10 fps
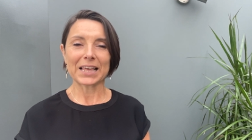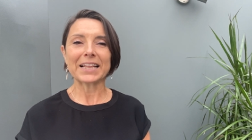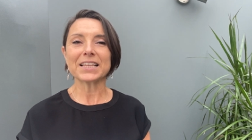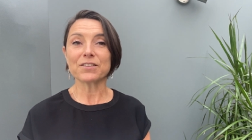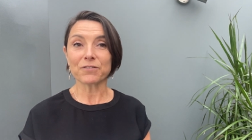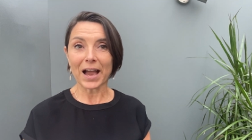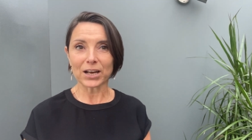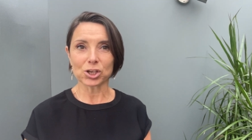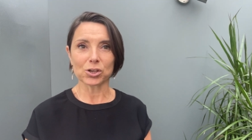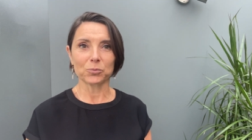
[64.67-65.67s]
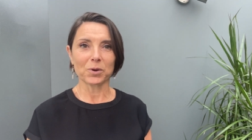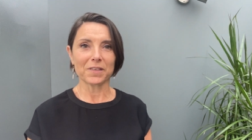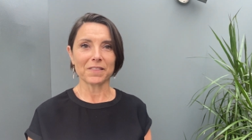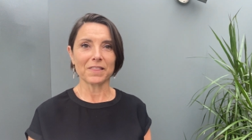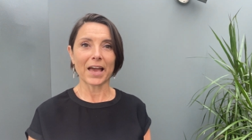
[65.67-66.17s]
satisfaction
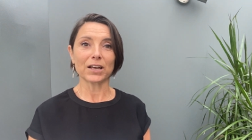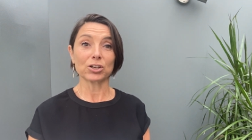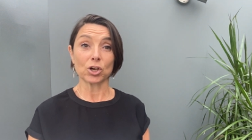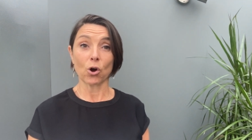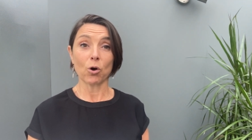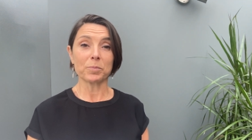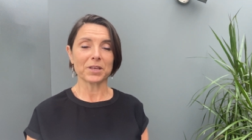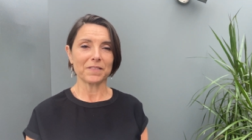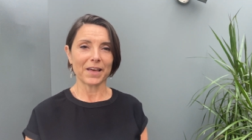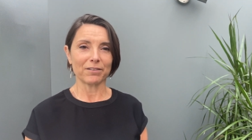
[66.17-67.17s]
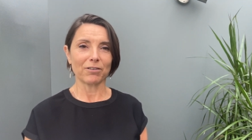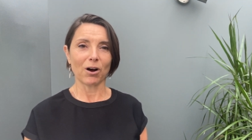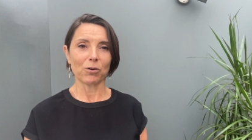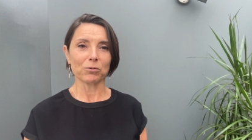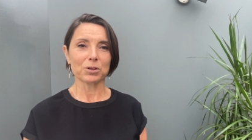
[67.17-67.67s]
within their jobs and their
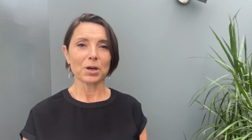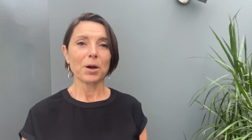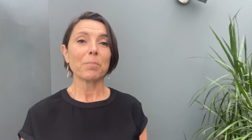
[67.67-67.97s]
roles